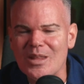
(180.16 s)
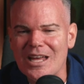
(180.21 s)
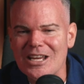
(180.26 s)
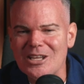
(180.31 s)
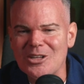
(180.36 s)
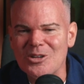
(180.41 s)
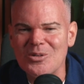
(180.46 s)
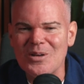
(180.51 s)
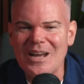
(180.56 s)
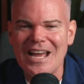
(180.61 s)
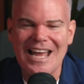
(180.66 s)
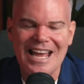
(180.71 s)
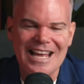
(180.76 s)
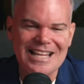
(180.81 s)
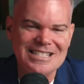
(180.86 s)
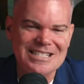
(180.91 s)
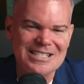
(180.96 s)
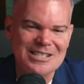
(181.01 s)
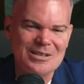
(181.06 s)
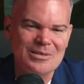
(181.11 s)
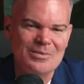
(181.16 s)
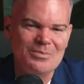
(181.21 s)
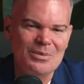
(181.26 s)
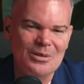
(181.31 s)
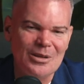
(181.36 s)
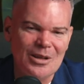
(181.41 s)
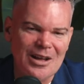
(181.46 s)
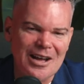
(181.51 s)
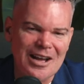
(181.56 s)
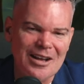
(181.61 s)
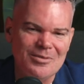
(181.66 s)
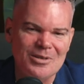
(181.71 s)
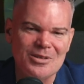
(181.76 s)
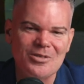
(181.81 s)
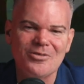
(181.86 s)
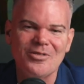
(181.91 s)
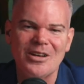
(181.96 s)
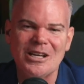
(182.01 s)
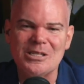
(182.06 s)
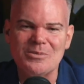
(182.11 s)
that your ads comply with
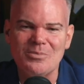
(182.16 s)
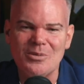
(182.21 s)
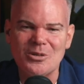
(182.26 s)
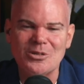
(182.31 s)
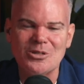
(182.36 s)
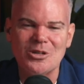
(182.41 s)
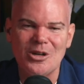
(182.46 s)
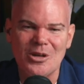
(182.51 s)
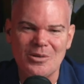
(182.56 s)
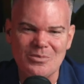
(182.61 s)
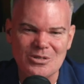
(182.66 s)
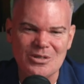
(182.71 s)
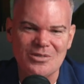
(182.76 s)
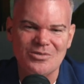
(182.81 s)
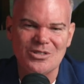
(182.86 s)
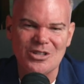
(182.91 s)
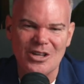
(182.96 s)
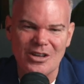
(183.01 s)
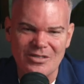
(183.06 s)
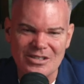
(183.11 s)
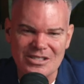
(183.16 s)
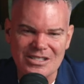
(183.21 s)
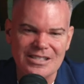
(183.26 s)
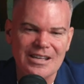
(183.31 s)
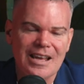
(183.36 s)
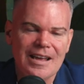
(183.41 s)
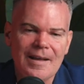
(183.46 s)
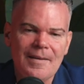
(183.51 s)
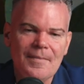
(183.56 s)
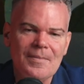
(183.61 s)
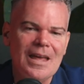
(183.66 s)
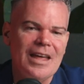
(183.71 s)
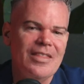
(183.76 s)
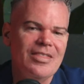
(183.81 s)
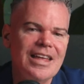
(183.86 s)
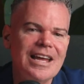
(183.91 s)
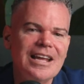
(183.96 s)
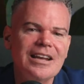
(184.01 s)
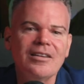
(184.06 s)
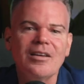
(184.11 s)
Facebook terms of service. And
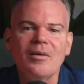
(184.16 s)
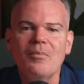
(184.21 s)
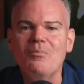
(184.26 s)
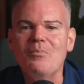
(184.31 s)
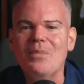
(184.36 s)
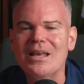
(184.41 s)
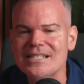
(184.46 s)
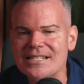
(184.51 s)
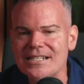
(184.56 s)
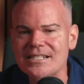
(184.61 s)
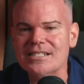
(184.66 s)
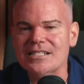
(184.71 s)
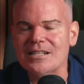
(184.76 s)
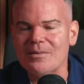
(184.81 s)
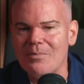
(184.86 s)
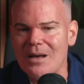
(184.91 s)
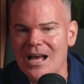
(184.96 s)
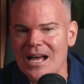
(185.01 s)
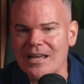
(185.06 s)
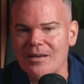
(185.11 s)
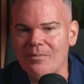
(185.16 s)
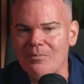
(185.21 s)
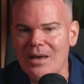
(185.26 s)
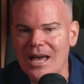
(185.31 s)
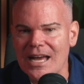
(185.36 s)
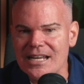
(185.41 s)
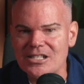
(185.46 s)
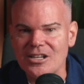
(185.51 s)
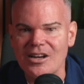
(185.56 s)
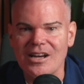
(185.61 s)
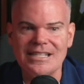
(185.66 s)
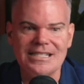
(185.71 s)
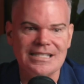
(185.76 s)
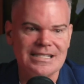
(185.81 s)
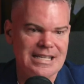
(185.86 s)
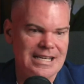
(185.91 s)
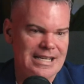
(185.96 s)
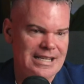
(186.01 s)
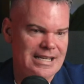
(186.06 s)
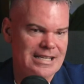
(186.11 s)
then message to market match. I
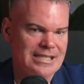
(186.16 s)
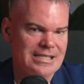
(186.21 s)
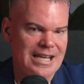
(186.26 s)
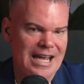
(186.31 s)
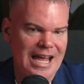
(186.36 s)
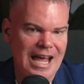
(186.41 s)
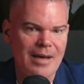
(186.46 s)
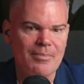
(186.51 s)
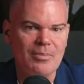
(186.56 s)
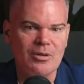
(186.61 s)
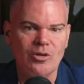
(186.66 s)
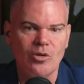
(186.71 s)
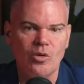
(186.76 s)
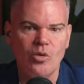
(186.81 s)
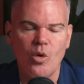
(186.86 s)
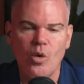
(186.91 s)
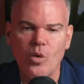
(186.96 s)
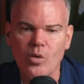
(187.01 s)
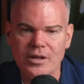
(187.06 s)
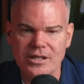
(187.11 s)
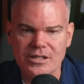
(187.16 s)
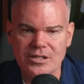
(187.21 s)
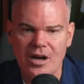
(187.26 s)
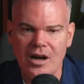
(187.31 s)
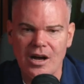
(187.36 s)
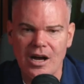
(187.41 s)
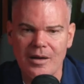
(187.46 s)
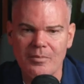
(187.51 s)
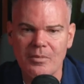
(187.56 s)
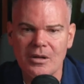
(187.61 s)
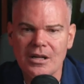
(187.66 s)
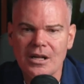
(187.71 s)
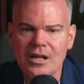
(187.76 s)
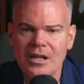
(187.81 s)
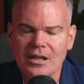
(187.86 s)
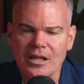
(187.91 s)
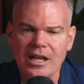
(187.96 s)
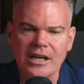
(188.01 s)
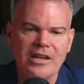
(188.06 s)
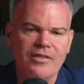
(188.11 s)
see this happen all the time.
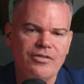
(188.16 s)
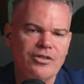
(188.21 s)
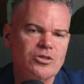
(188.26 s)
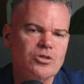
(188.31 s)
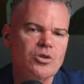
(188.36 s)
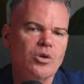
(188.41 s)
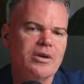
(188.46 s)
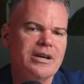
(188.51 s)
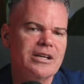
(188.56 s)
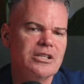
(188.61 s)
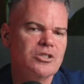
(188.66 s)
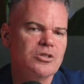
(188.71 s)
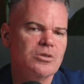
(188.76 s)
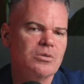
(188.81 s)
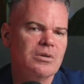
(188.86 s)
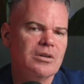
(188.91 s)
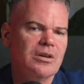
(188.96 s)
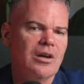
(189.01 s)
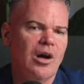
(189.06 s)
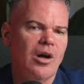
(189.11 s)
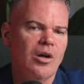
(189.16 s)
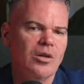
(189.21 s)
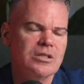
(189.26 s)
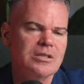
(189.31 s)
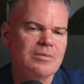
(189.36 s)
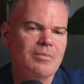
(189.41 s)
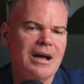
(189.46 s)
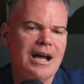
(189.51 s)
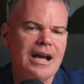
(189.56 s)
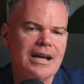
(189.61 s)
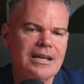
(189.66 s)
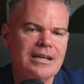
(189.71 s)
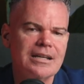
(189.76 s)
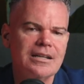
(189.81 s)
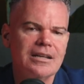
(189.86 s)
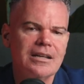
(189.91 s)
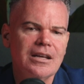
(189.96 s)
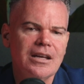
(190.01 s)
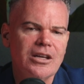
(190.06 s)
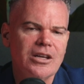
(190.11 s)
Like if you're talking to an older
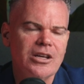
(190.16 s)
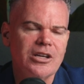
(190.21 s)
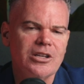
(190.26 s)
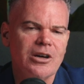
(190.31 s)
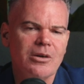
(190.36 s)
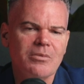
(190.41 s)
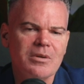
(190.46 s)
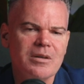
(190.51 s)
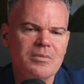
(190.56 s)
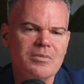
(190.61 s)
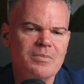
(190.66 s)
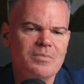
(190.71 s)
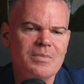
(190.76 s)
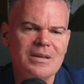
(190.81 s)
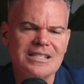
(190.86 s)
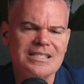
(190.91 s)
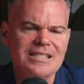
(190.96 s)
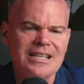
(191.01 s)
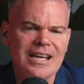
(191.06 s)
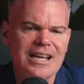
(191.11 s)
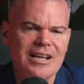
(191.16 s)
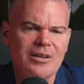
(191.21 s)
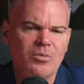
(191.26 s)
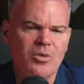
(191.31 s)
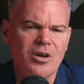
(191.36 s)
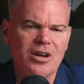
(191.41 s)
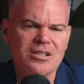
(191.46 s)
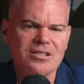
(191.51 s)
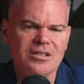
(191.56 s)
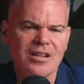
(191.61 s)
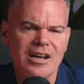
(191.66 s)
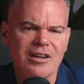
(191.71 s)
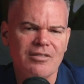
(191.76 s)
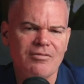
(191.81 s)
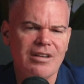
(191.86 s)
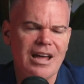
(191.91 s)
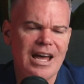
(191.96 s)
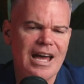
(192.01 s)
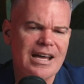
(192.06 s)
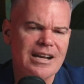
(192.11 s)
market, you don't want to be saying words like
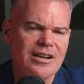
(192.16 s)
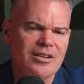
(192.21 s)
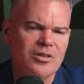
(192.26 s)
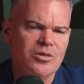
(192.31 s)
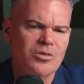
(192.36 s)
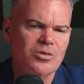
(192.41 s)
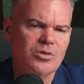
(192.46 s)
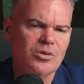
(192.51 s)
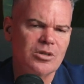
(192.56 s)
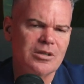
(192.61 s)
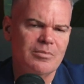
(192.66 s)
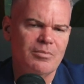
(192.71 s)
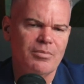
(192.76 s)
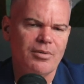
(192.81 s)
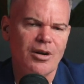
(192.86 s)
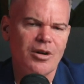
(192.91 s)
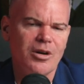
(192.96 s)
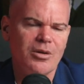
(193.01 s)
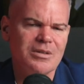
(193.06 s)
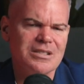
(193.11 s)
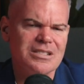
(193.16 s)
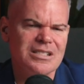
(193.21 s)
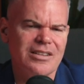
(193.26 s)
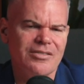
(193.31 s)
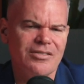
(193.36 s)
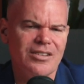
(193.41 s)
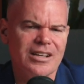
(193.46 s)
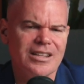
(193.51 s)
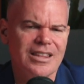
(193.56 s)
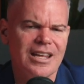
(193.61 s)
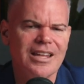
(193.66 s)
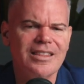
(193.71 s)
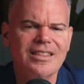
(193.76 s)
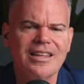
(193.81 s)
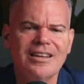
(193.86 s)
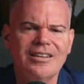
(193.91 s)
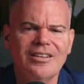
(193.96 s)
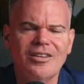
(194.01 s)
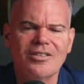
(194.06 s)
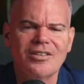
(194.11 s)
rad and cool and bro and stuff like that.
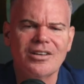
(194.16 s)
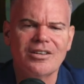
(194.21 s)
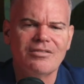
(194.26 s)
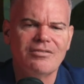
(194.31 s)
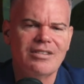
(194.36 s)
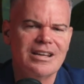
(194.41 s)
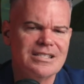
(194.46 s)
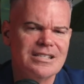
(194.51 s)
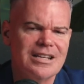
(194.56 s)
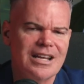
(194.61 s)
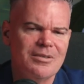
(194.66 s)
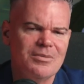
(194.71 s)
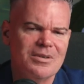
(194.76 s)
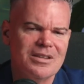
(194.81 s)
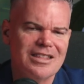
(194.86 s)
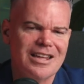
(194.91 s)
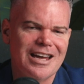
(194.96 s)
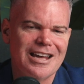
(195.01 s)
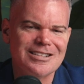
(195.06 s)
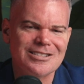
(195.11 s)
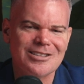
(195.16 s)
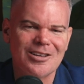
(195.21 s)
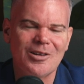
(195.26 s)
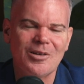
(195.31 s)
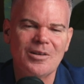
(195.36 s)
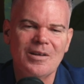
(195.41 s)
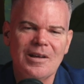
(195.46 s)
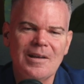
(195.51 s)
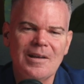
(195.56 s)
They're not going to resonate with that. So